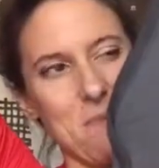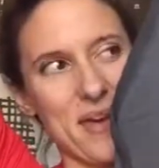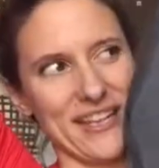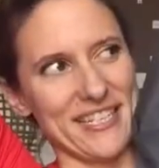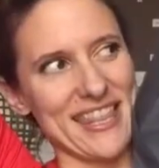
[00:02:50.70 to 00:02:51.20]
I
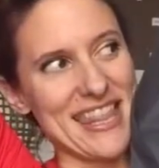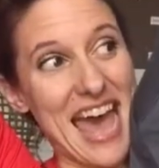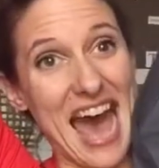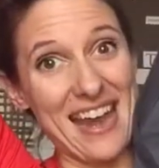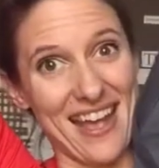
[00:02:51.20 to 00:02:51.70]
picked
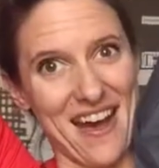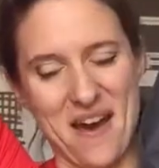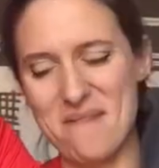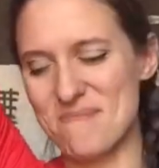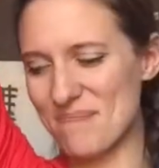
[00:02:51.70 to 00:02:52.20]
that
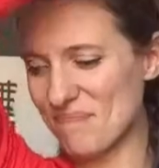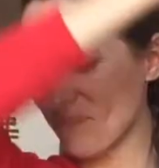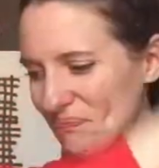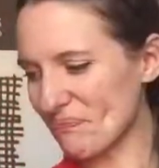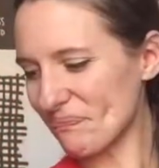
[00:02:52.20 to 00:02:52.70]
up.
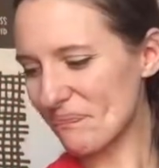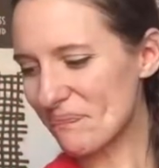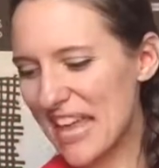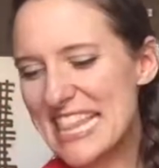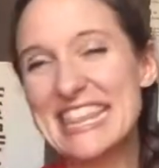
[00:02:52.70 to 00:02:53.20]

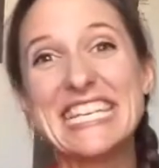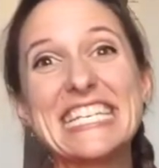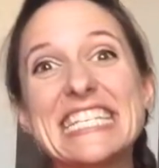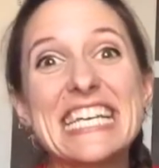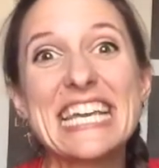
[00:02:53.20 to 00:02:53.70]
The
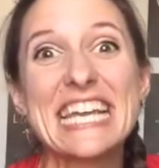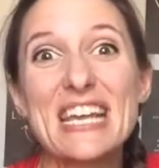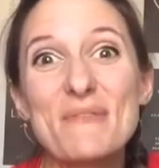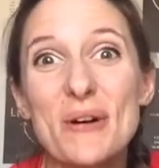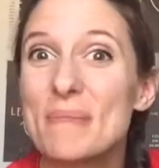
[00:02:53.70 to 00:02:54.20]
Disney
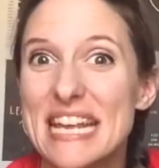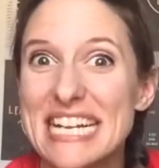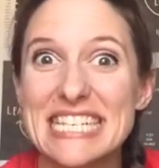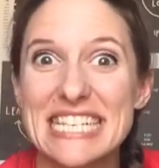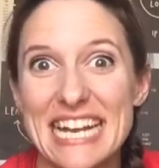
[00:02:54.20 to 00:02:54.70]
kitty will be
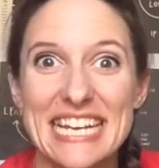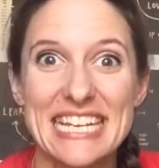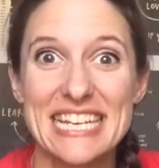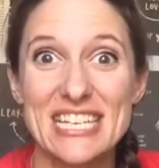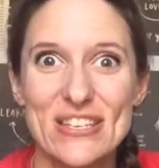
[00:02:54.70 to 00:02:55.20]

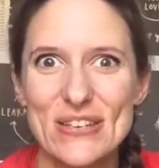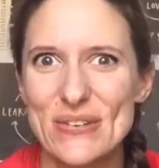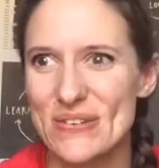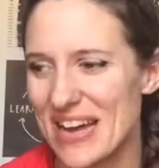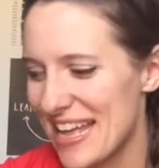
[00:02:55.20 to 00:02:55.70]
excited
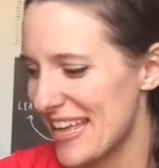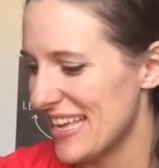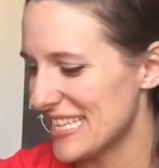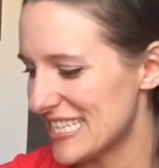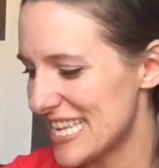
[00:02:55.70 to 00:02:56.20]
to
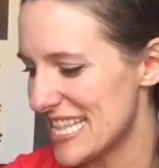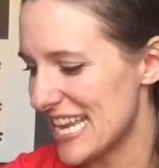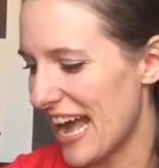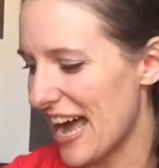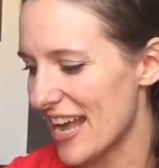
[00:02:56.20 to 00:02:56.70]
see
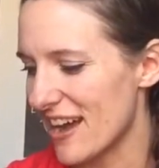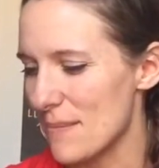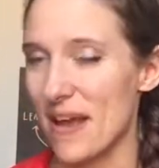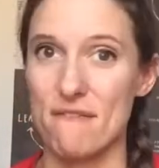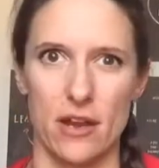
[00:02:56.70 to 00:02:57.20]
that I
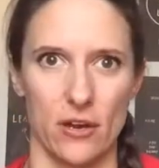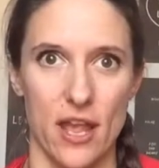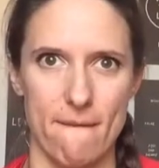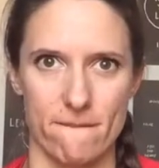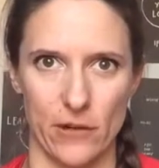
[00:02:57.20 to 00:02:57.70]
got my
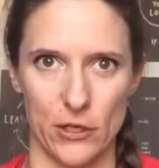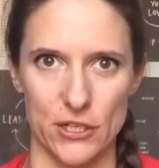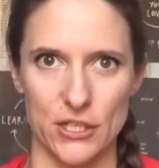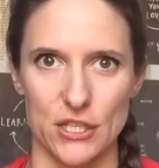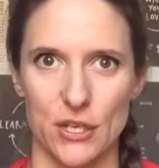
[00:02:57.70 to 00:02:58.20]
very
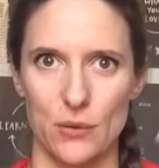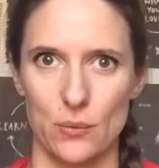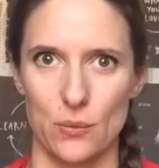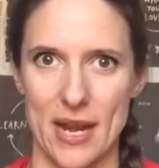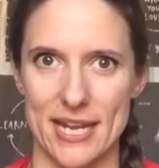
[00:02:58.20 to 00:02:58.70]
first
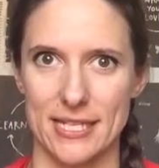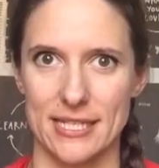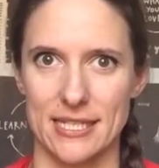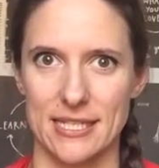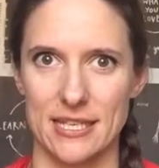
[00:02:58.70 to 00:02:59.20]

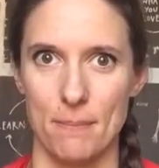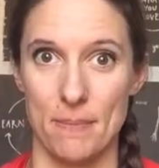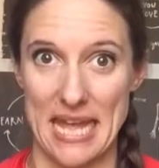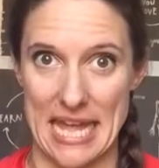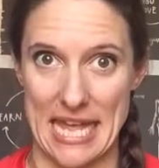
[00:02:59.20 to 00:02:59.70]
race
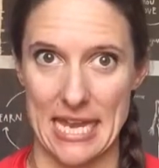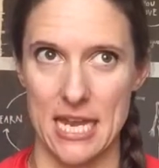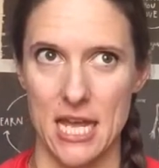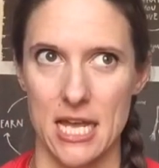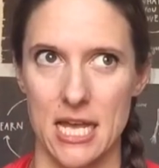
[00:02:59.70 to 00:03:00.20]

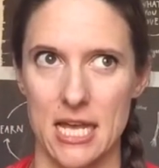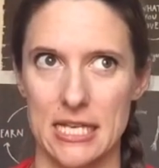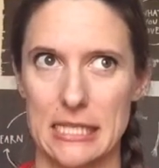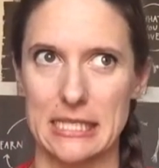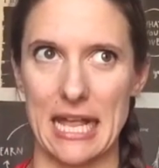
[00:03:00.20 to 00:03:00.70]
pin
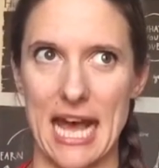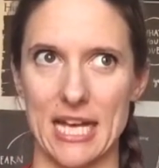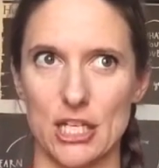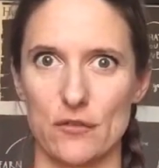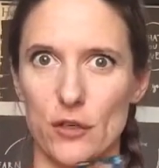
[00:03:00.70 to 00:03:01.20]

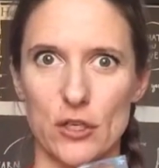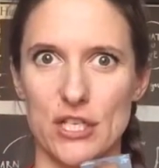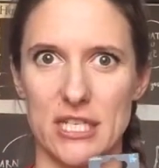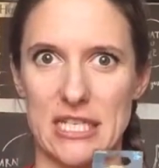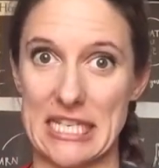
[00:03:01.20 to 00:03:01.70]
slash
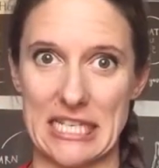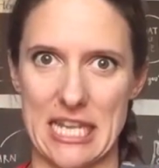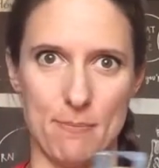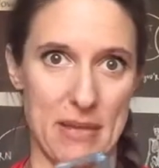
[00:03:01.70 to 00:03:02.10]
first Disney